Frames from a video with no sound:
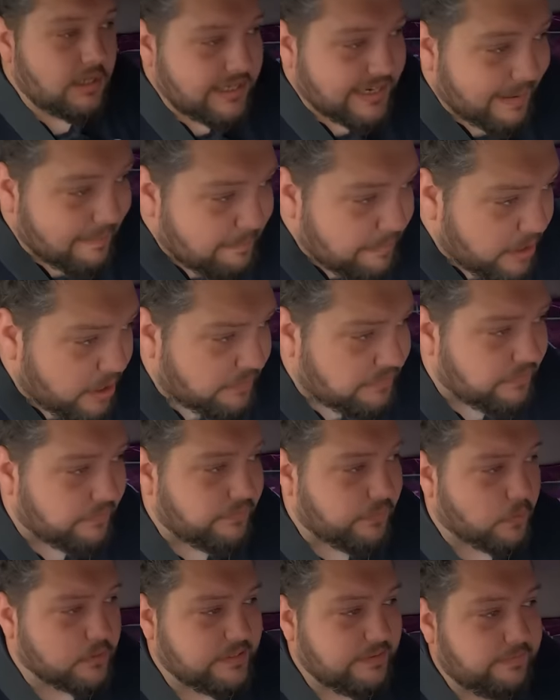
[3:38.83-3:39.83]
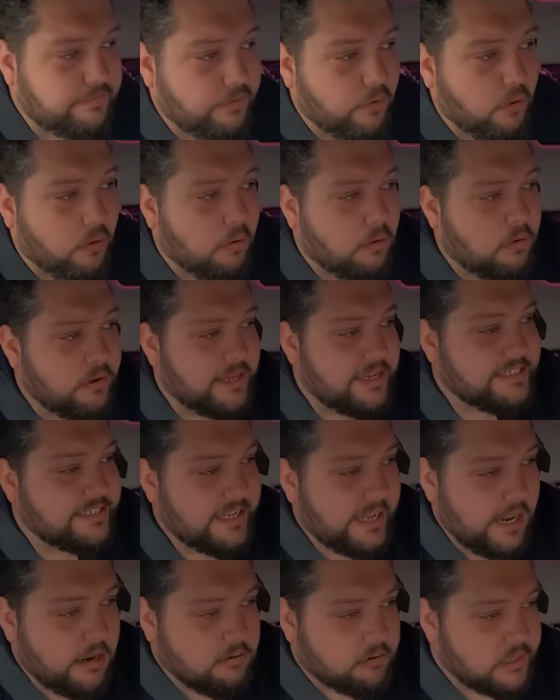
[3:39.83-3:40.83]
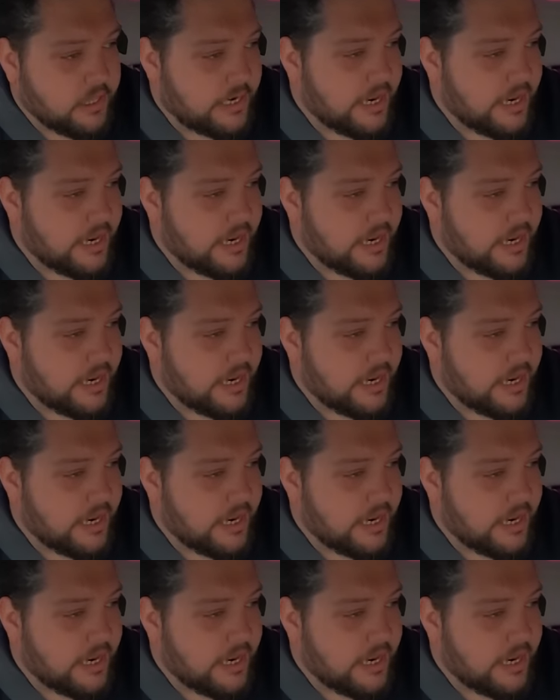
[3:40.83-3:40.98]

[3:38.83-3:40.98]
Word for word: Now, berth 44 is here on the